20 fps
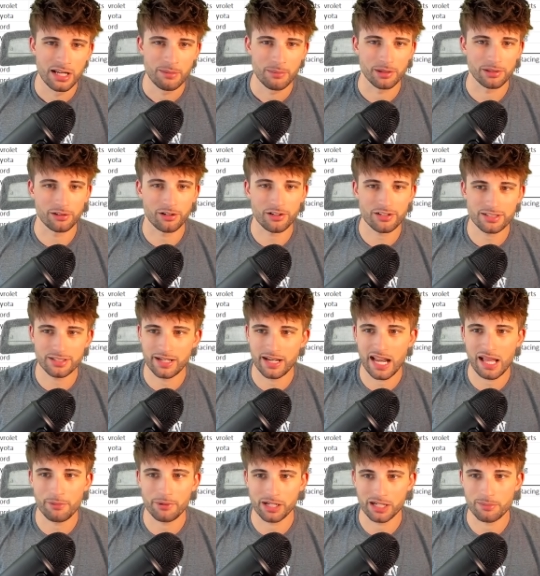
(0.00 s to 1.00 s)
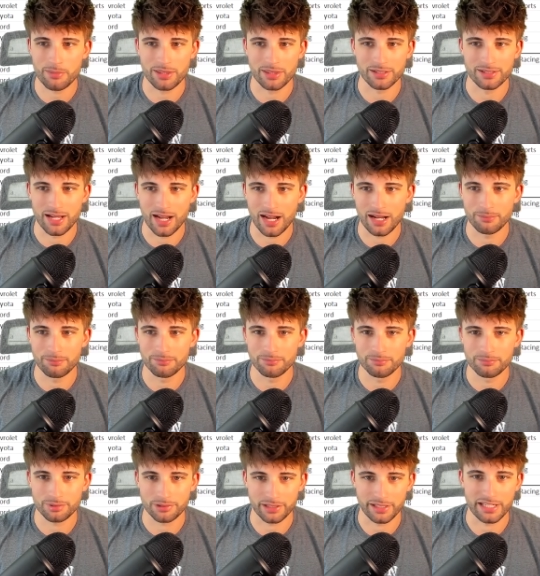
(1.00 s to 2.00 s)
But Larson and Hamlin are going to be the
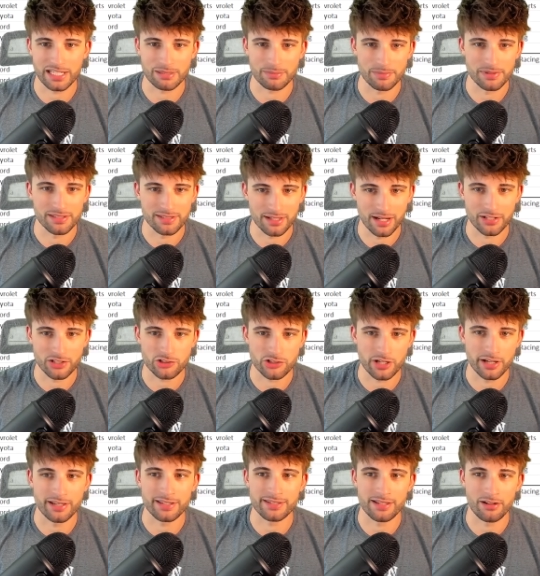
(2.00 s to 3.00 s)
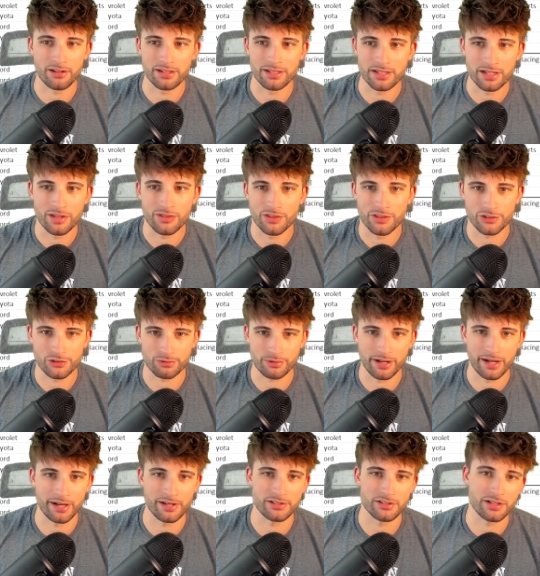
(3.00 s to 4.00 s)
top plays besides Chase Elliott in this
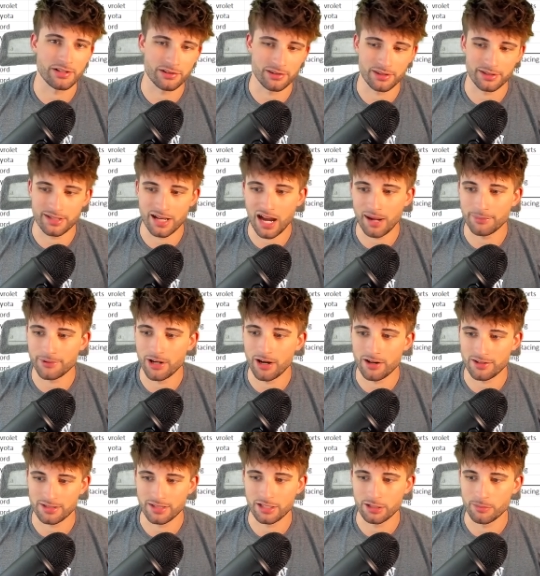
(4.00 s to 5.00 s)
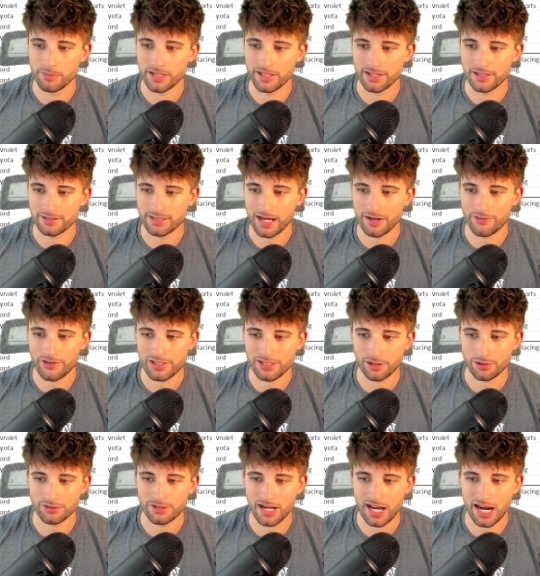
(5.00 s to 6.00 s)
range. He's the top dogs at intermediates every
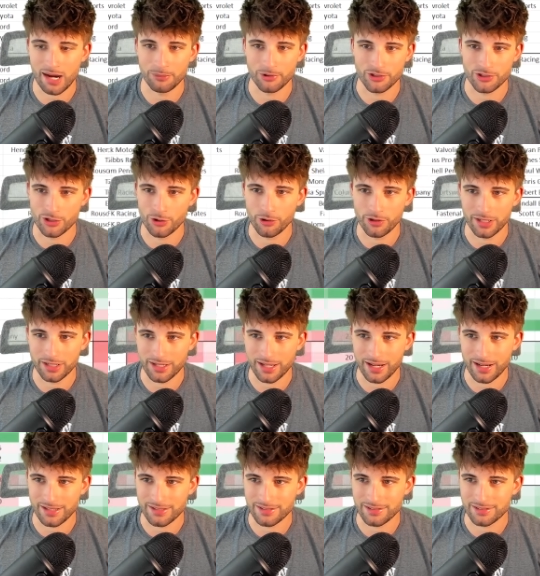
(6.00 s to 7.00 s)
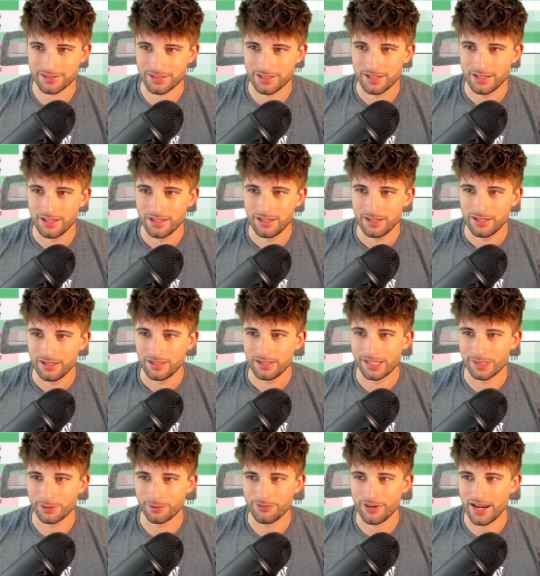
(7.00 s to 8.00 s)
single time. They're so good at Kansas.
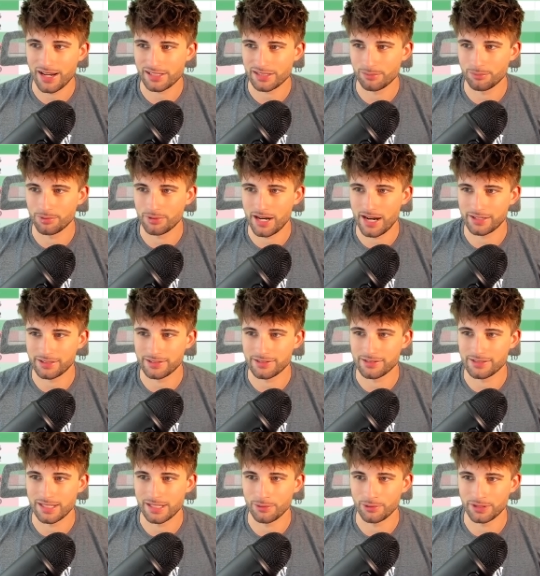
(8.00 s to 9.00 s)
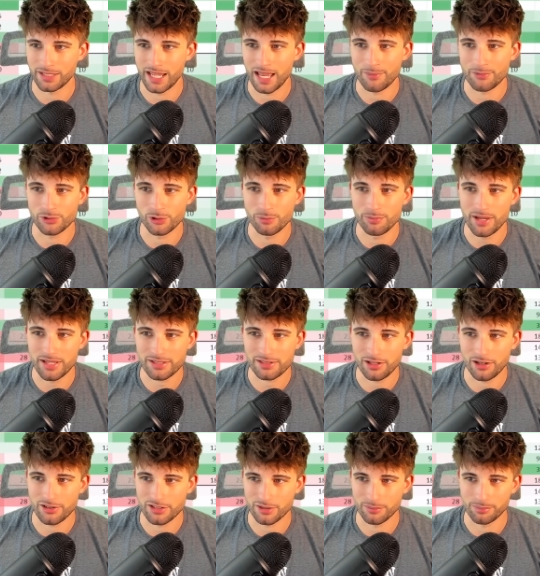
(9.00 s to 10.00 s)
They were fast in practice. They weren't the absolute best
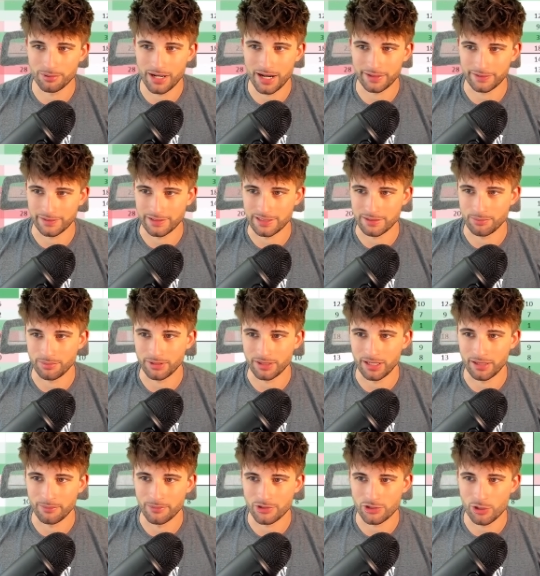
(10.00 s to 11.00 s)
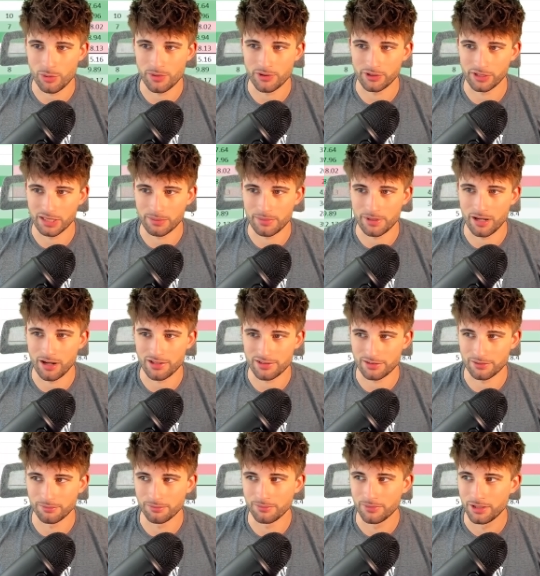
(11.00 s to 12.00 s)
cars in practice, but I'm assuming they're going to be
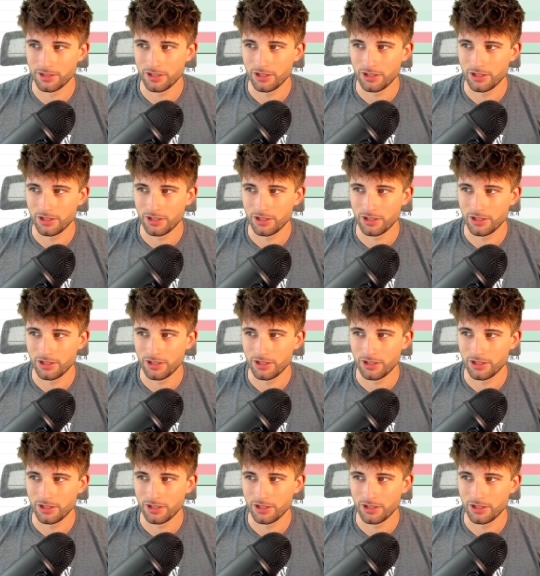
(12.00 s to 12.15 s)
awesome